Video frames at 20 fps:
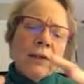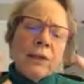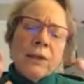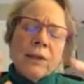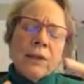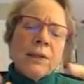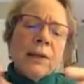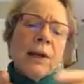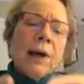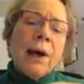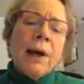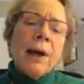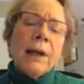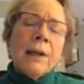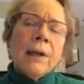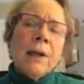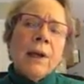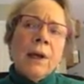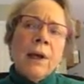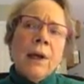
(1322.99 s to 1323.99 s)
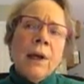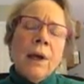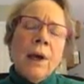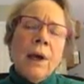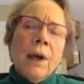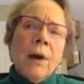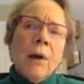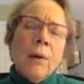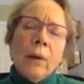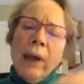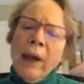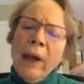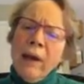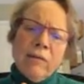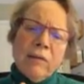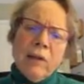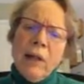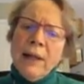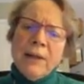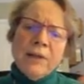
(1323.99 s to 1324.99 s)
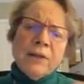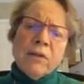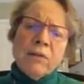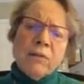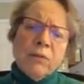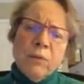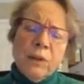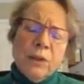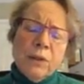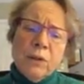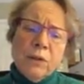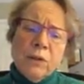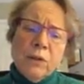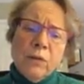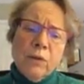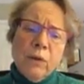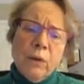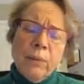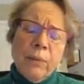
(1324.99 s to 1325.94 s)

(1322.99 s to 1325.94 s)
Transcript: decide, okay, I have lots of reasons for